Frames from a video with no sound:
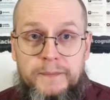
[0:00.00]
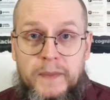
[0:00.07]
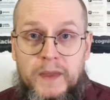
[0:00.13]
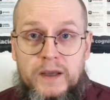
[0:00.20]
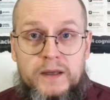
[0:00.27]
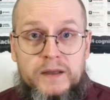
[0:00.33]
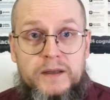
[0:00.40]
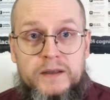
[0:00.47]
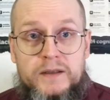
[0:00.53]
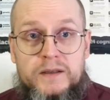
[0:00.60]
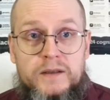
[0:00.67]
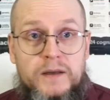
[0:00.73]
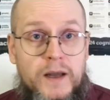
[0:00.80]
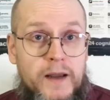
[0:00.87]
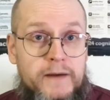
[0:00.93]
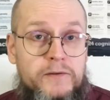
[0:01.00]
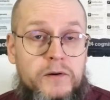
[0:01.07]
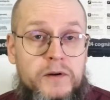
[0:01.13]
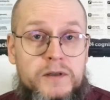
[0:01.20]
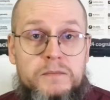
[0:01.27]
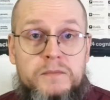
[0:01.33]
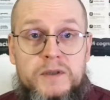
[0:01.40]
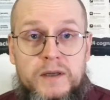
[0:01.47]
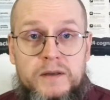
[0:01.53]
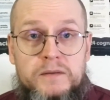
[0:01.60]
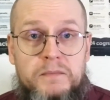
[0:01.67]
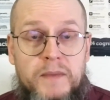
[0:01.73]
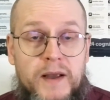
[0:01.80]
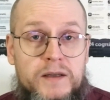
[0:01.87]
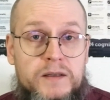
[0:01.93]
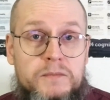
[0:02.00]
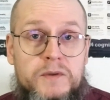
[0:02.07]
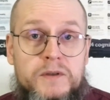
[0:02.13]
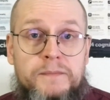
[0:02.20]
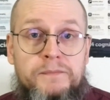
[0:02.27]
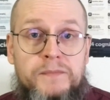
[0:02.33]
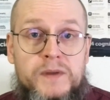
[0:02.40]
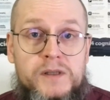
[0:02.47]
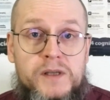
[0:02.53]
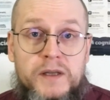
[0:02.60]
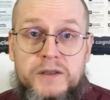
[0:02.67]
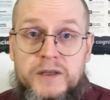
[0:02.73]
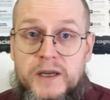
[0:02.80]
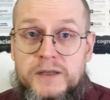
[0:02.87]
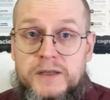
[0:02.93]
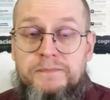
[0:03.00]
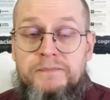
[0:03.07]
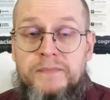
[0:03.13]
in his aphorisms and maxims, such as